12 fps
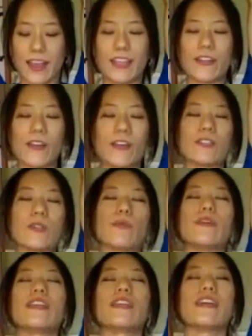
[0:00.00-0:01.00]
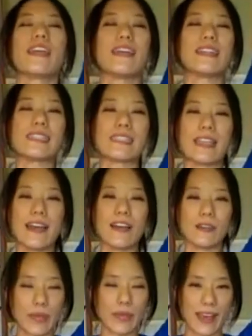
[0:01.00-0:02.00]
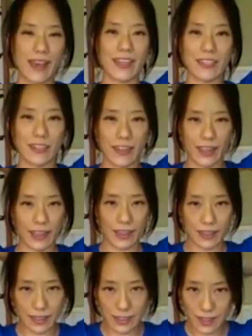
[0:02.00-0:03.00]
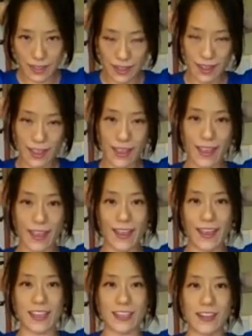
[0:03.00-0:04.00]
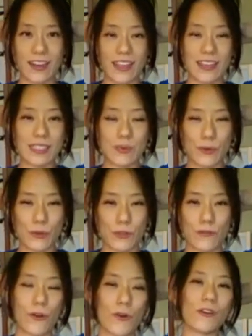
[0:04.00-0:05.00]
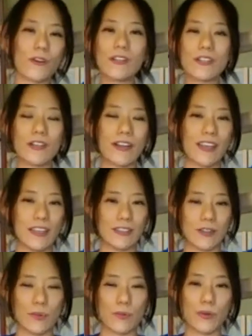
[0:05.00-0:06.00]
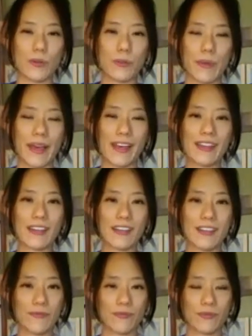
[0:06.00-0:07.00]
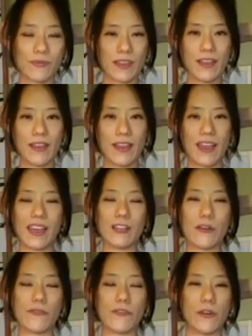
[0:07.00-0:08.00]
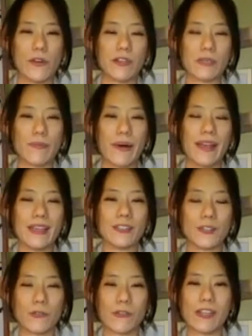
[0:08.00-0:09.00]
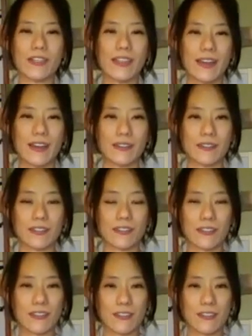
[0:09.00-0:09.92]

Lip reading: And you're going to bring your hands down behind your head. As your hands push forward, your head's going to push back. And you'll feel your spine straighten out.